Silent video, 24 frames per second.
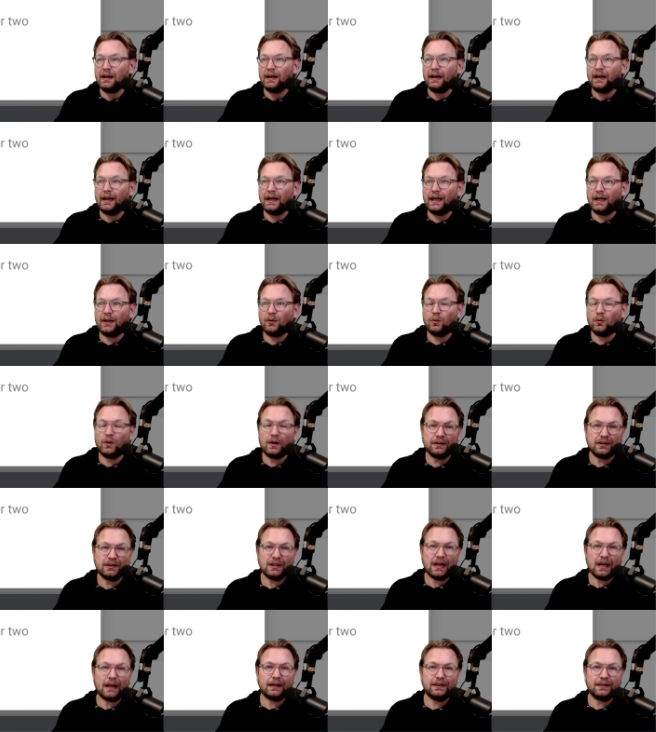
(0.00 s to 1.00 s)
And once
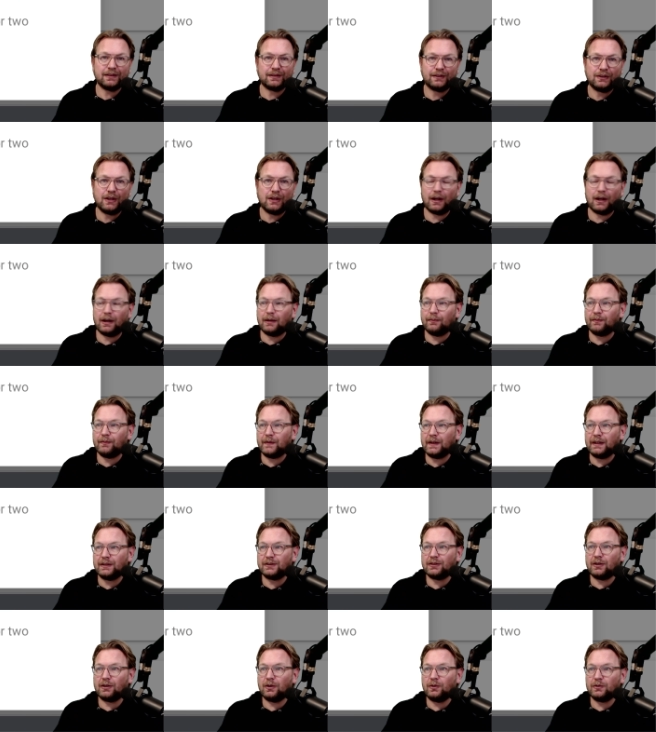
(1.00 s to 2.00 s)
that is done,
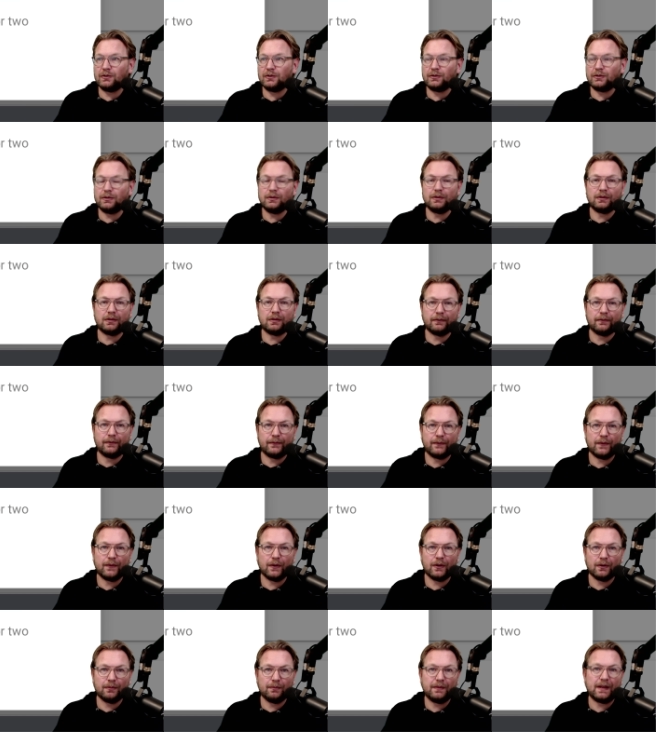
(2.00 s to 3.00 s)
it's going to
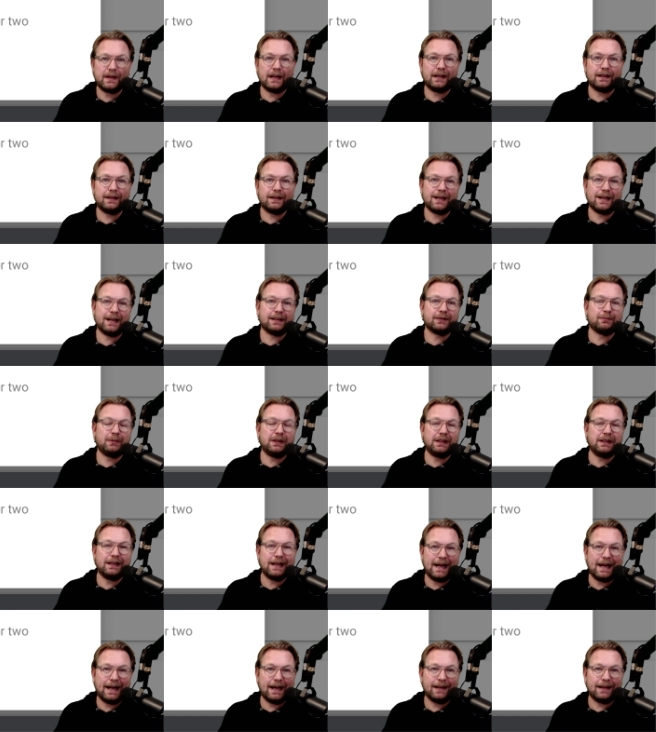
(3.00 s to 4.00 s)
confirm that it has been
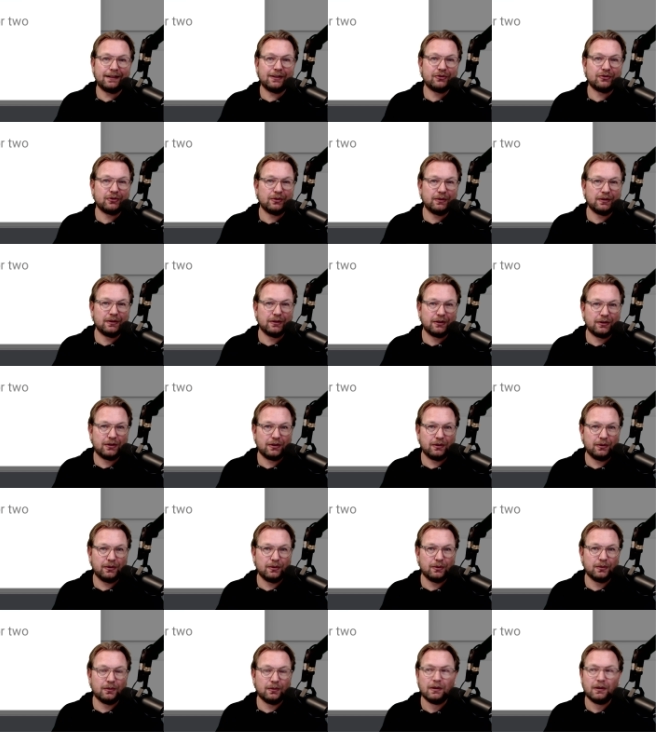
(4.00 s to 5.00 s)
added to the
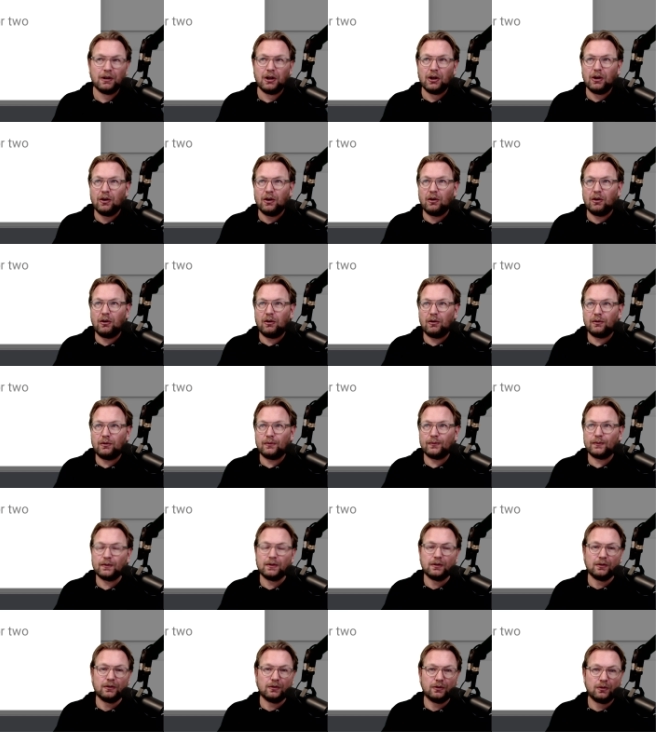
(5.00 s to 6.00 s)
queue of
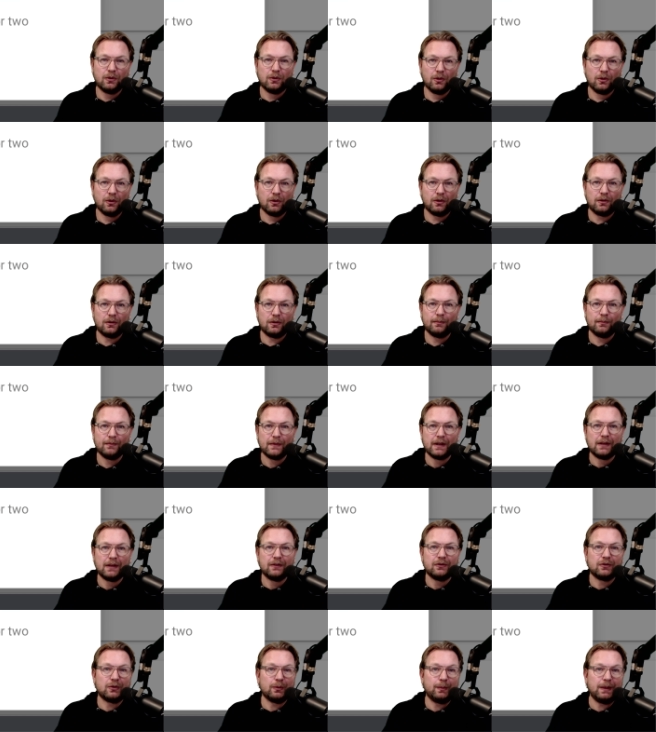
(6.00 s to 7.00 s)
Google
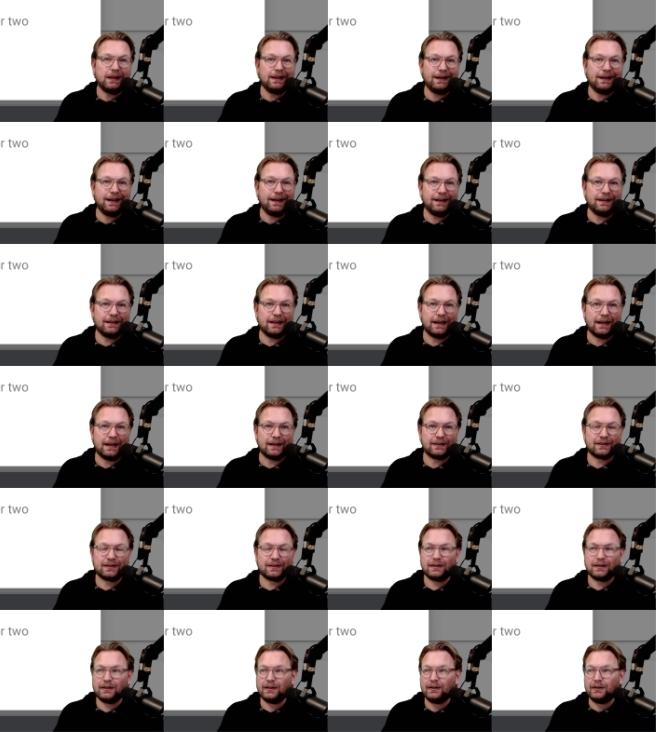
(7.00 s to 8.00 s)
to be
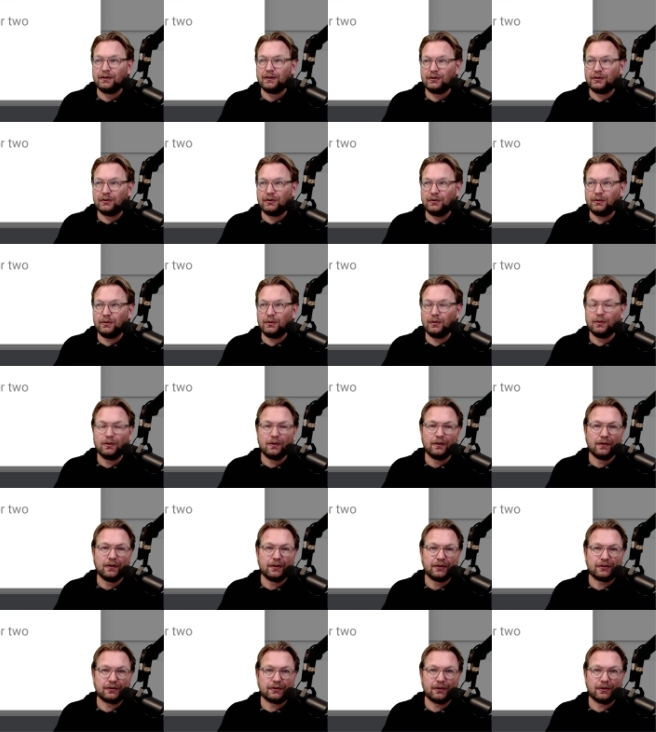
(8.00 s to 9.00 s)
indexed to
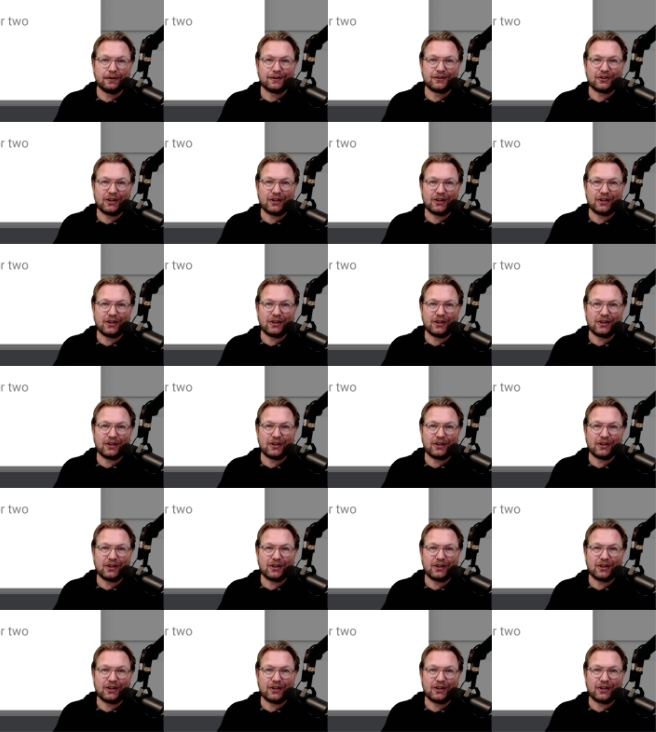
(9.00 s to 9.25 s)
the search